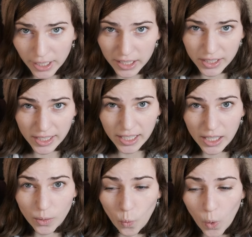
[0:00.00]
to
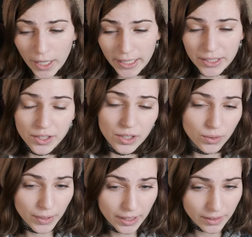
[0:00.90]
see what it's
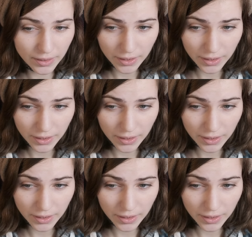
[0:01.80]
doing.